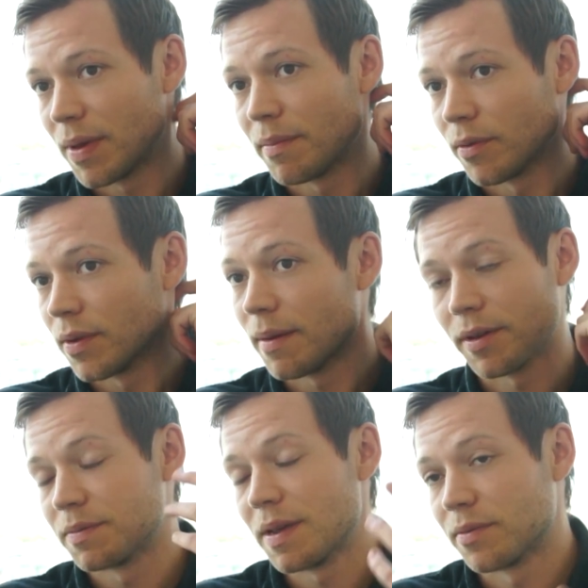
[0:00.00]
people yeah.
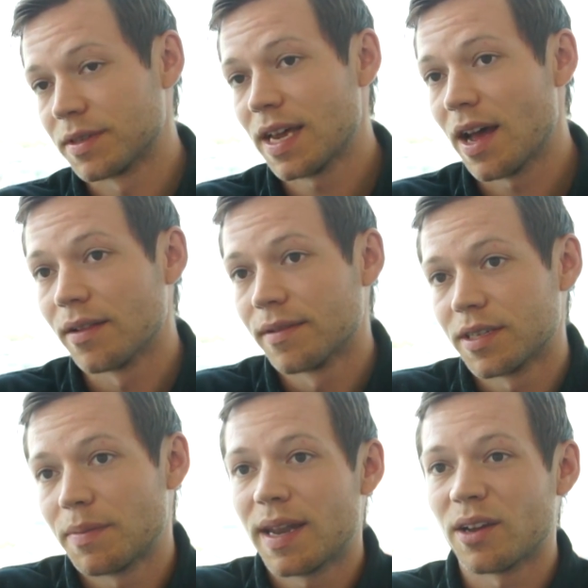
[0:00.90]
yeah. because people yeah. sell
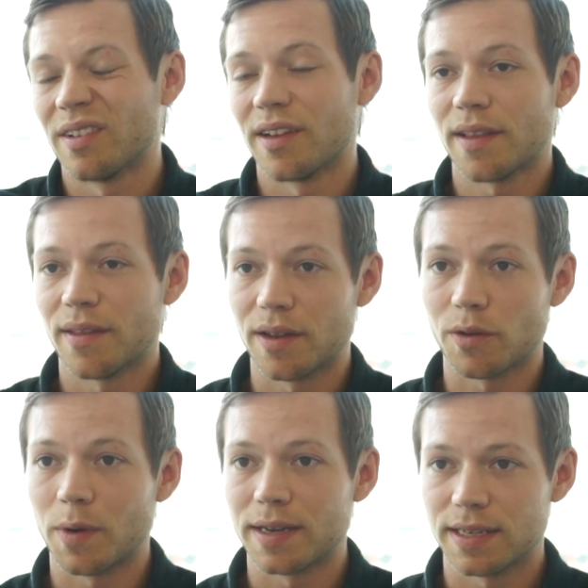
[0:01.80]
depending yeah. on the
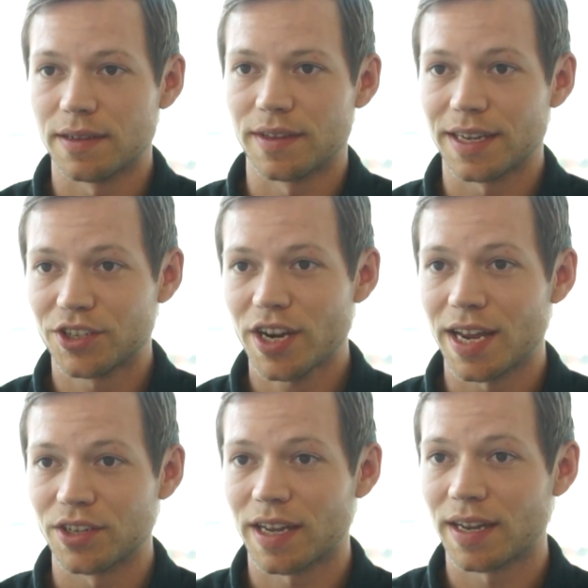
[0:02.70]
liquidity of the
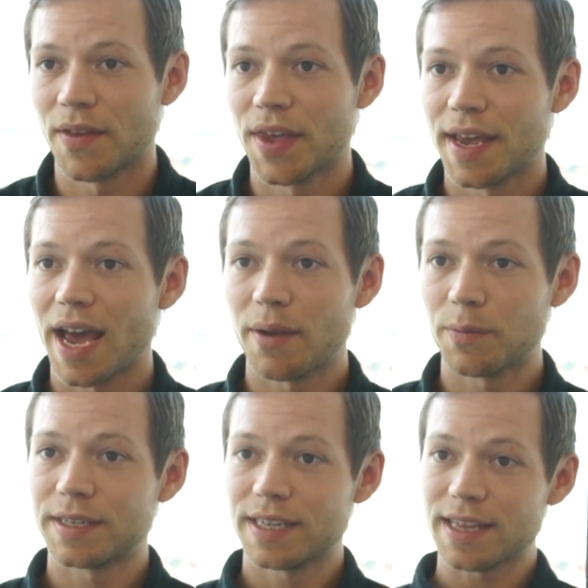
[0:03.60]
exchange, and ah,
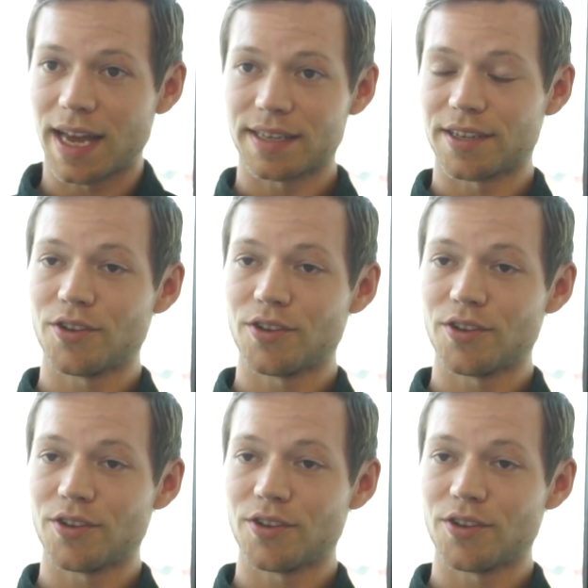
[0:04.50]
and we see that.